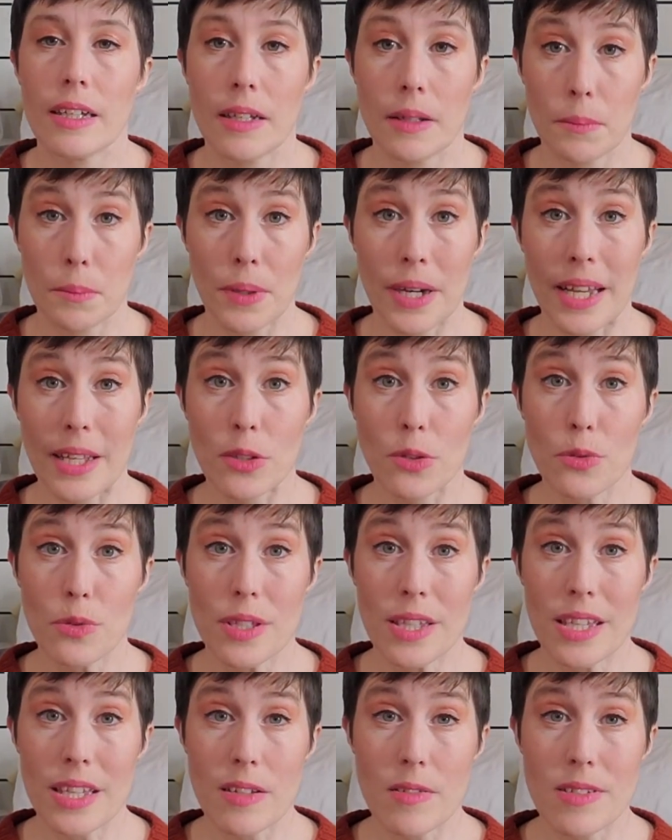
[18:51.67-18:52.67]
But I do
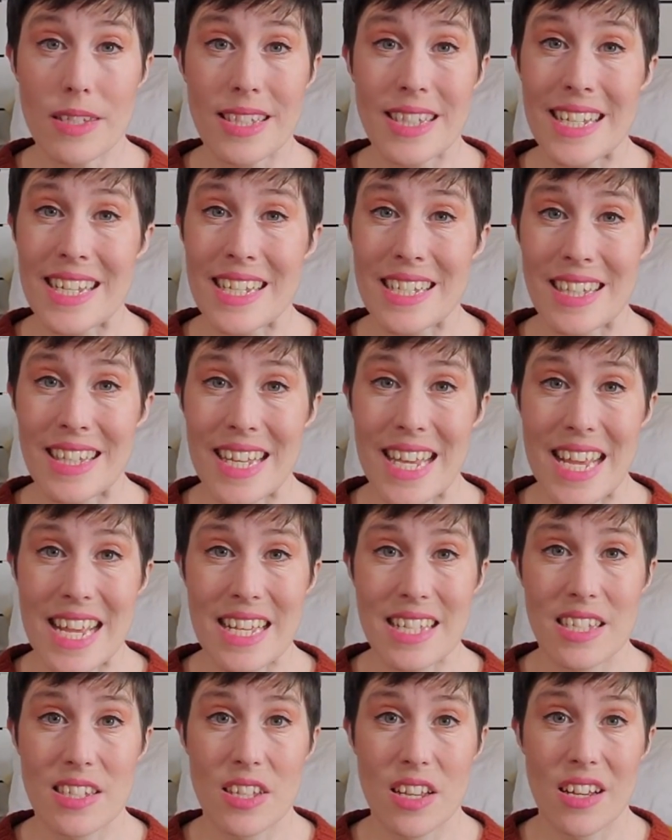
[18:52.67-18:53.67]
use these
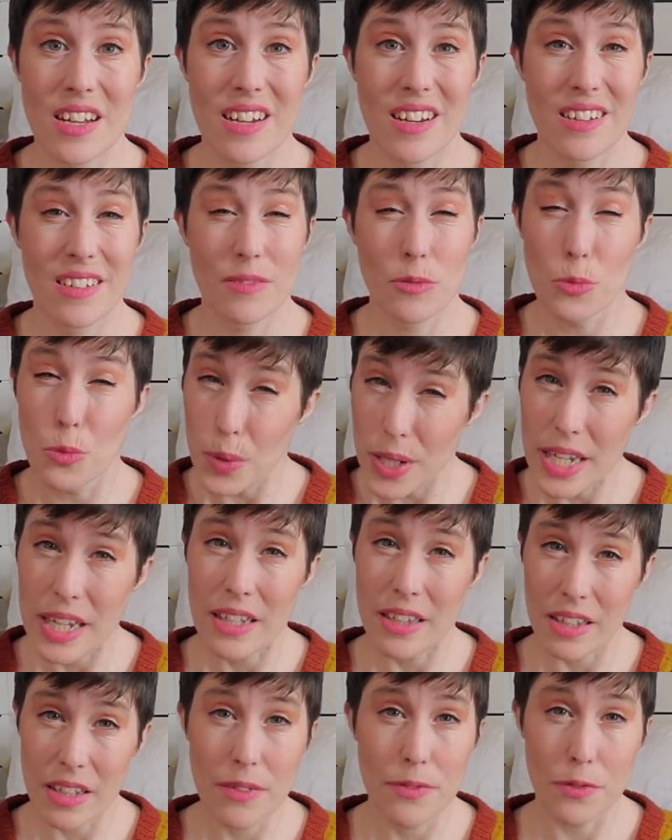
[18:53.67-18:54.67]
things
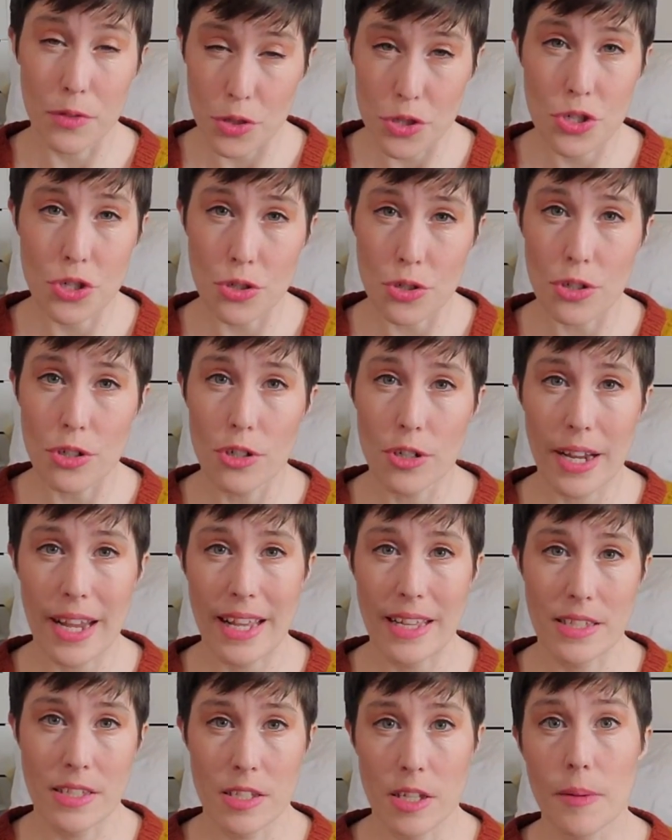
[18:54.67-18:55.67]
weekly for sure,
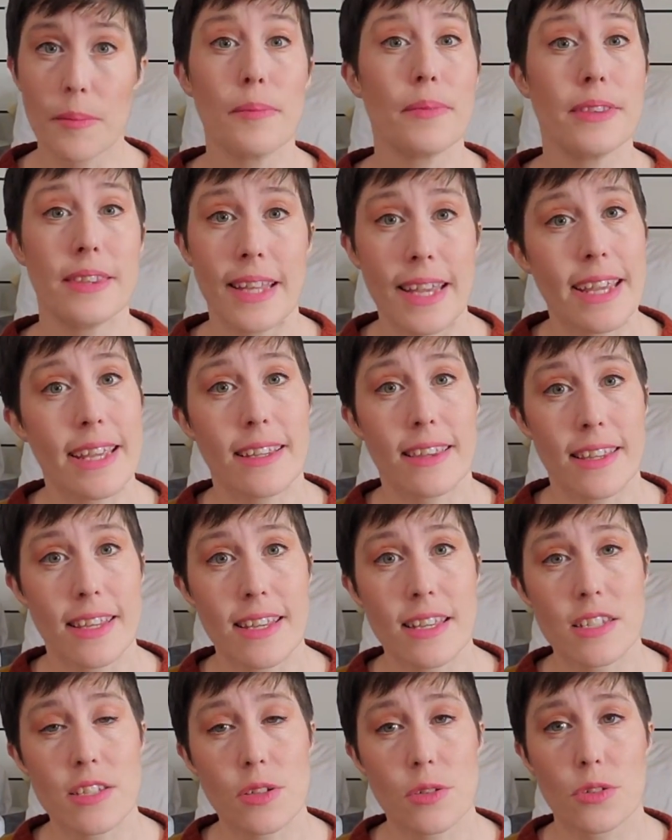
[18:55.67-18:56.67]
and some daily.
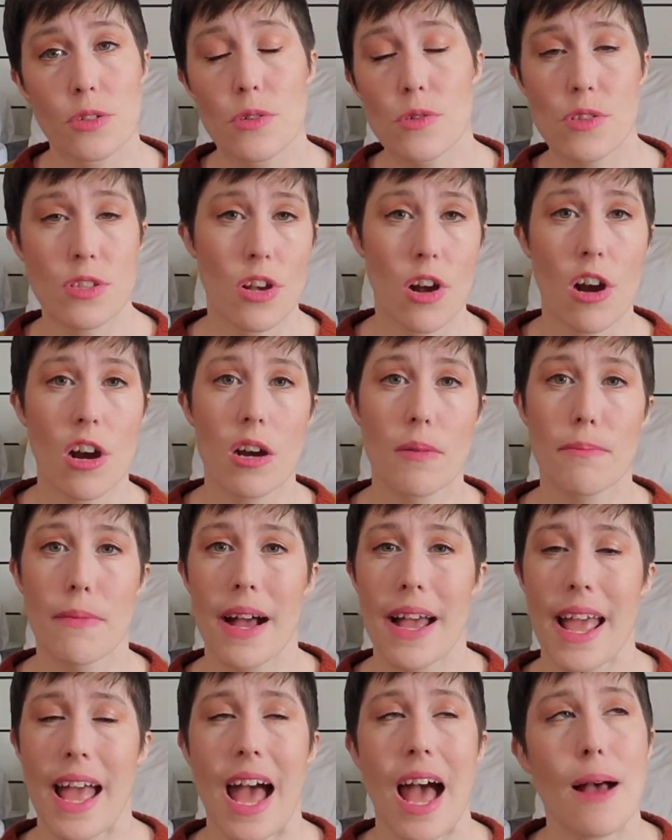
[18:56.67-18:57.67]
So those are
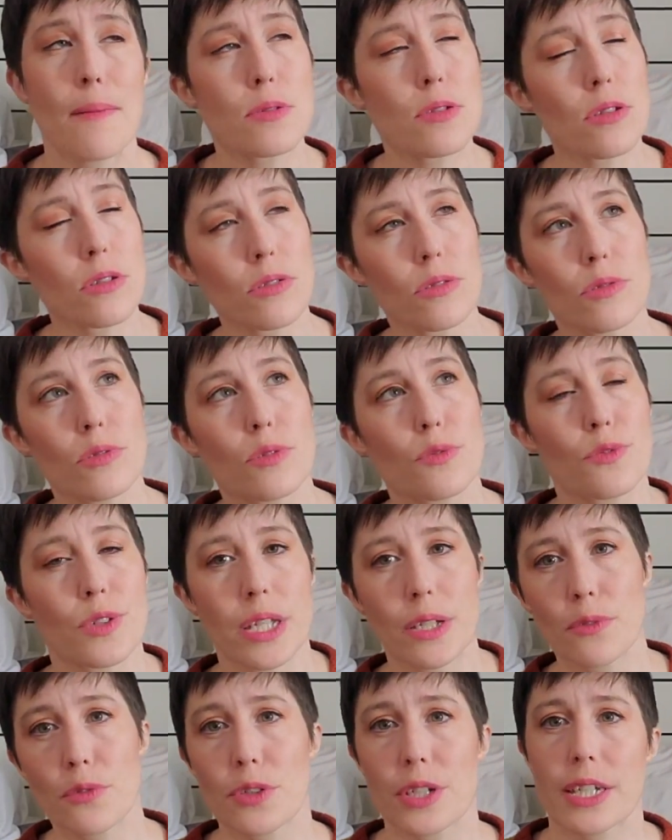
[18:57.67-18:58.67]
my absolute
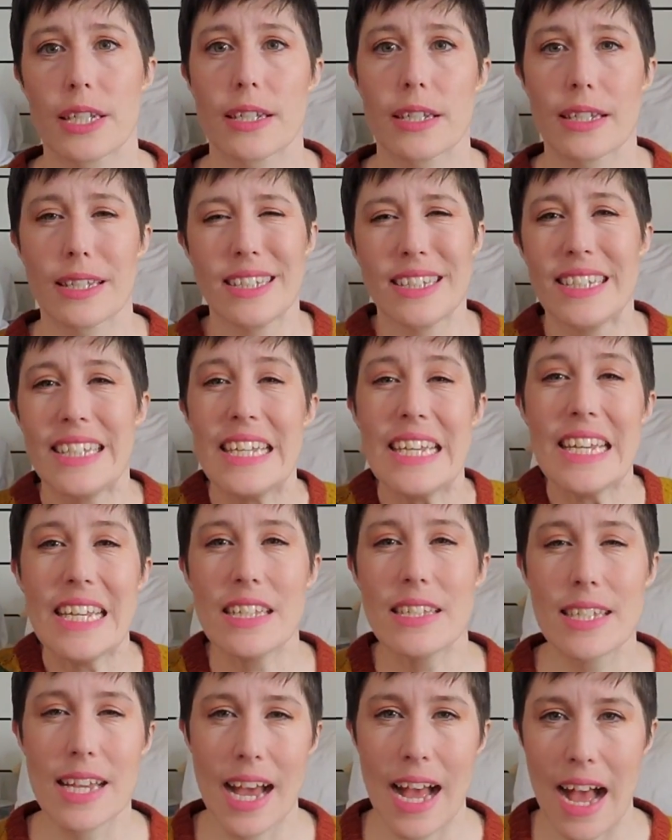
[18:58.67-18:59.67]
favorite
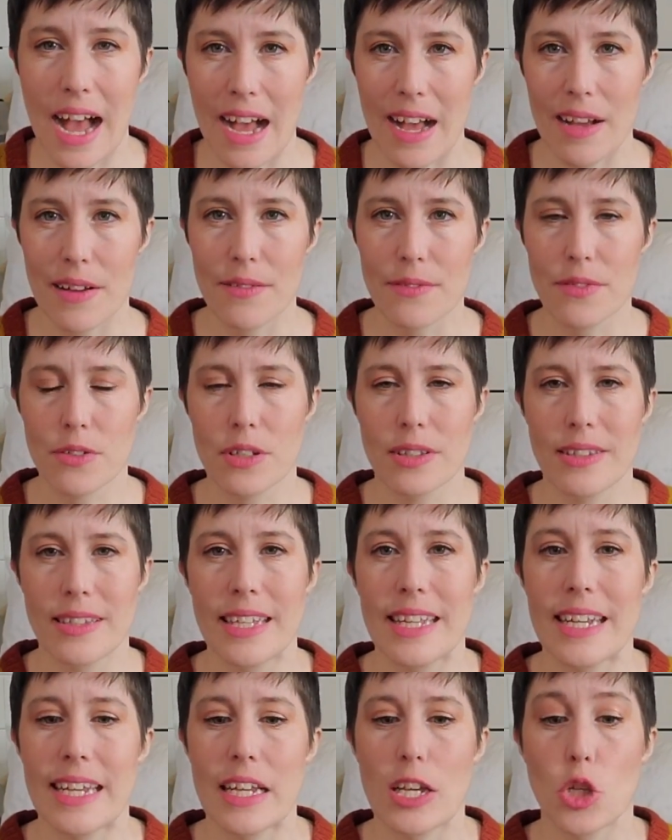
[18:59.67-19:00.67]
need to have
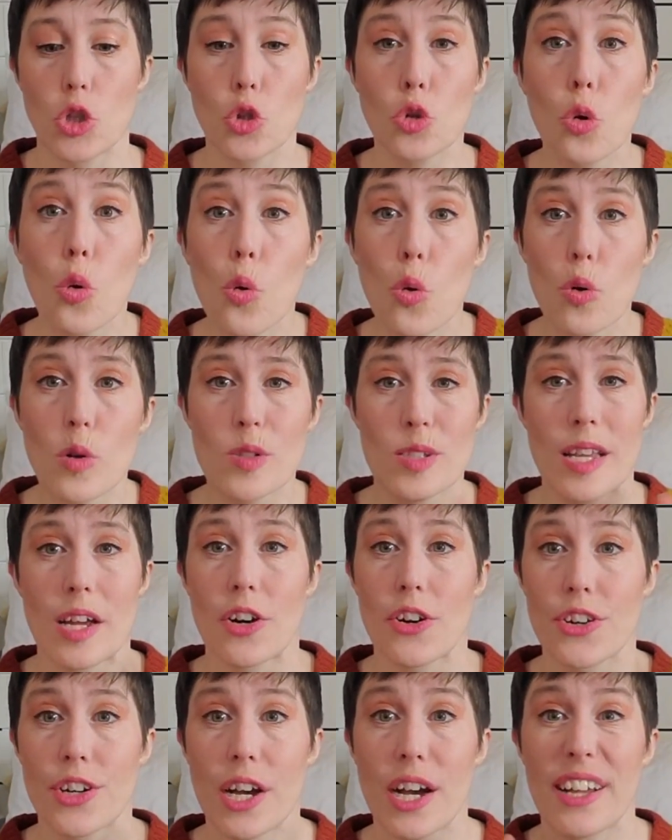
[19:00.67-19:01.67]
knitting tools that
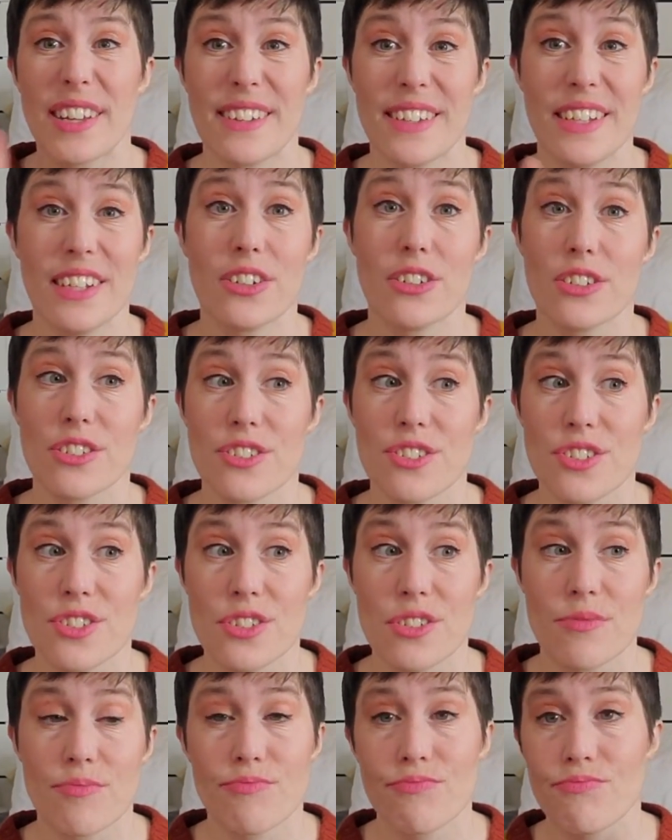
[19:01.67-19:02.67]
are not needles